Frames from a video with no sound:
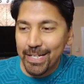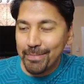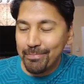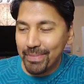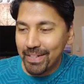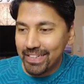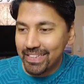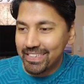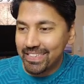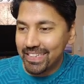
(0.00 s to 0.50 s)

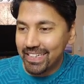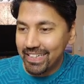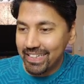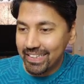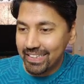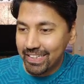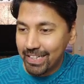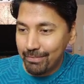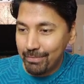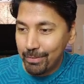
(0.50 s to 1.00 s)
But
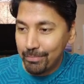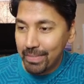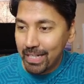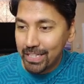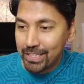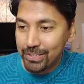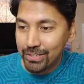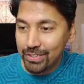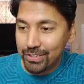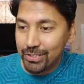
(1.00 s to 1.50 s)
coming back
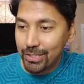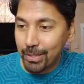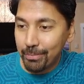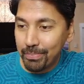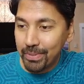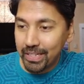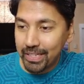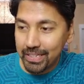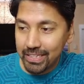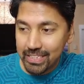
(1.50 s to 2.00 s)
to the
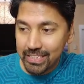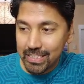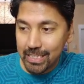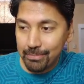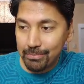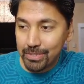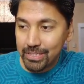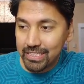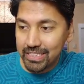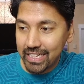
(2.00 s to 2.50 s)
topic,
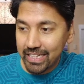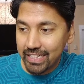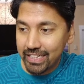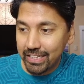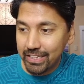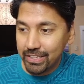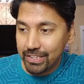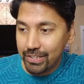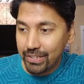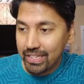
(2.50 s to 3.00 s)
December
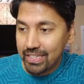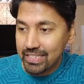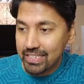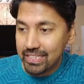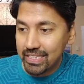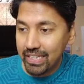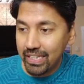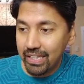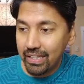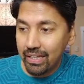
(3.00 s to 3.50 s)
2nd, you can
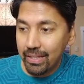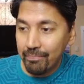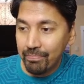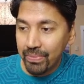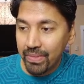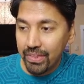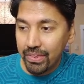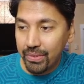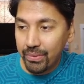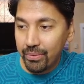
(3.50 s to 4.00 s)
see
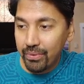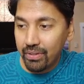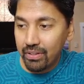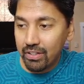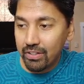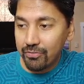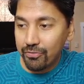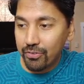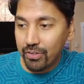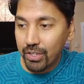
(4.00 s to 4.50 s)

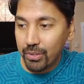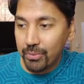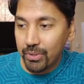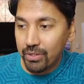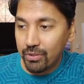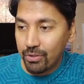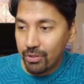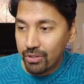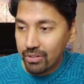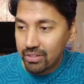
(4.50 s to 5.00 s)
341
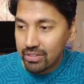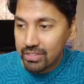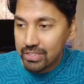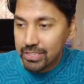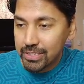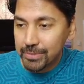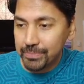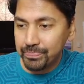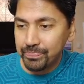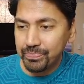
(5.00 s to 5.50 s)

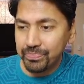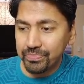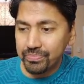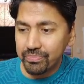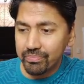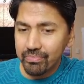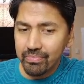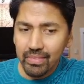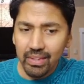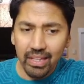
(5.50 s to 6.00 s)
orders.
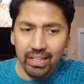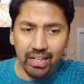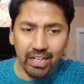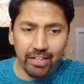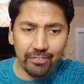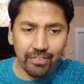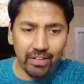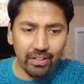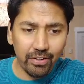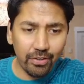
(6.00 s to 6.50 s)
And
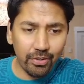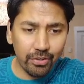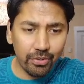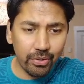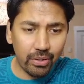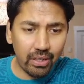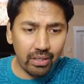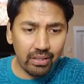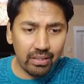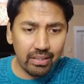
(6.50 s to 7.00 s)
if I go to
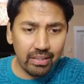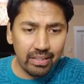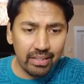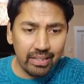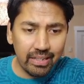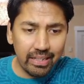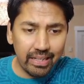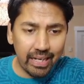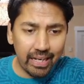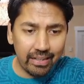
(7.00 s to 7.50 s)
our
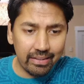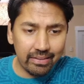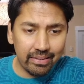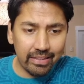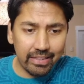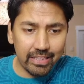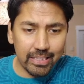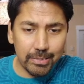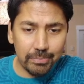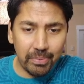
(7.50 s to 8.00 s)

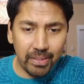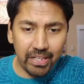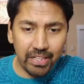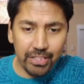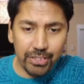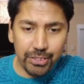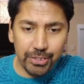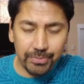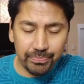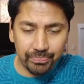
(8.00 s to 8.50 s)
analytics
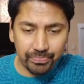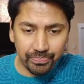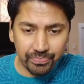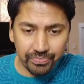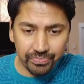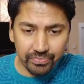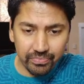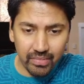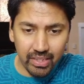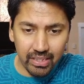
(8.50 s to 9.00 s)
page,
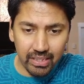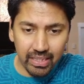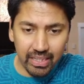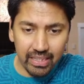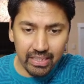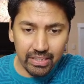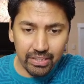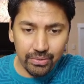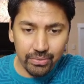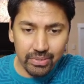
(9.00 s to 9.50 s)

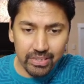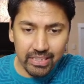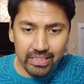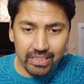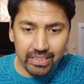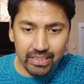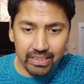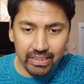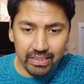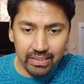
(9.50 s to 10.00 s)
again, you'll
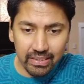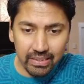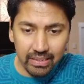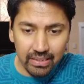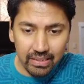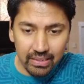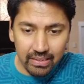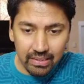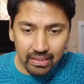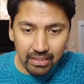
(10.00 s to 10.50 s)
see,
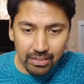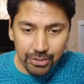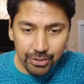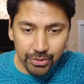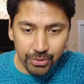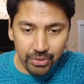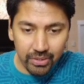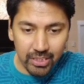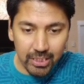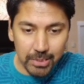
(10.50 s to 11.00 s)
I'll
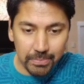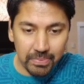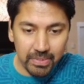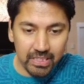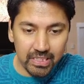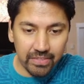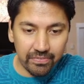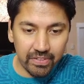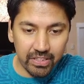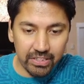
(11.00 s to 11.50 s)
show you the
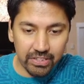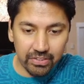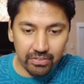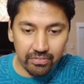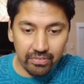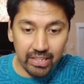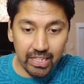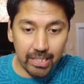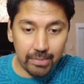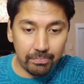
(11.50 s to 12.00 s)
specifics
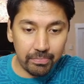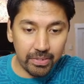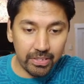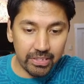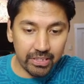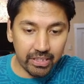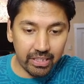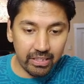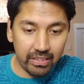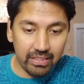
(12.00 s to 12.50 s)
of that
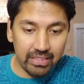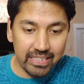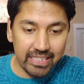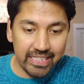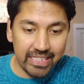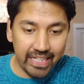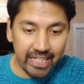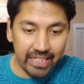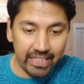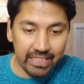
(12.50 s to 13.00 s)
particular
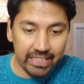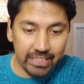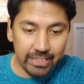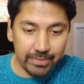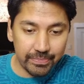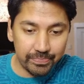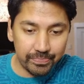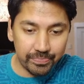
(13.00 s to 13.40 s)
date,